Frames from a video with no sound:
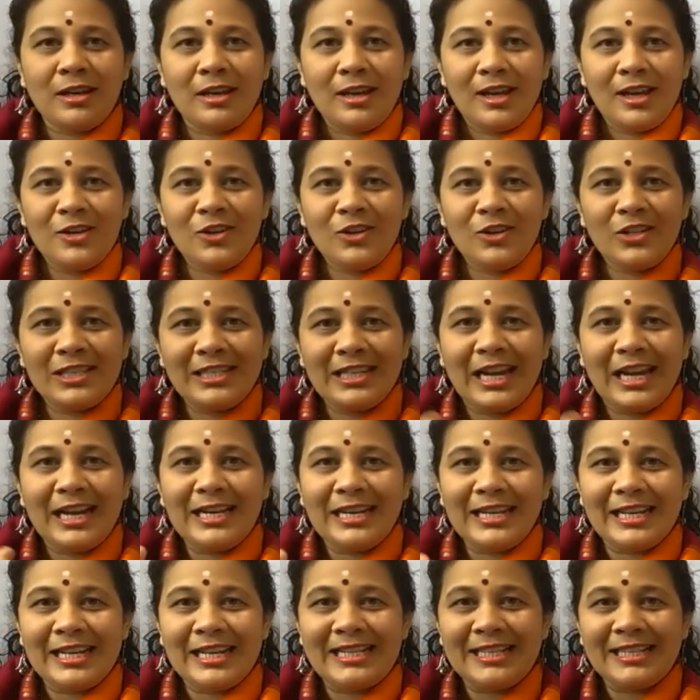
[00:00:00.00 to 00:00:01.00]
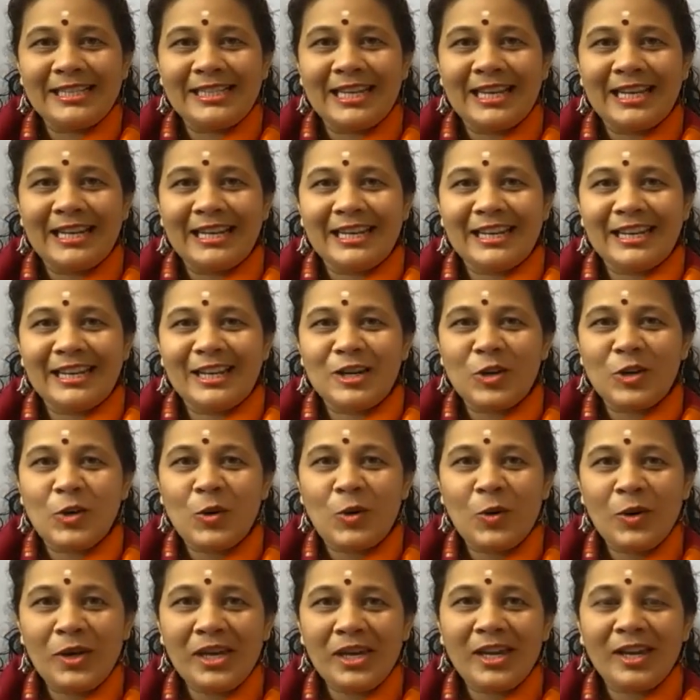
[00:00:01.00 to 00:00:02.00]
and you're standing and sailing and
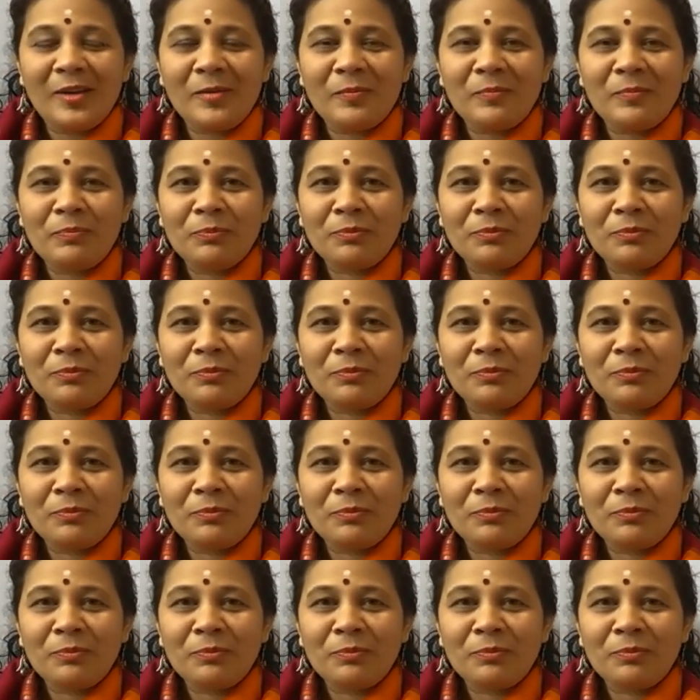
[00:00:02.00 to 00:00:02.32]
rowing,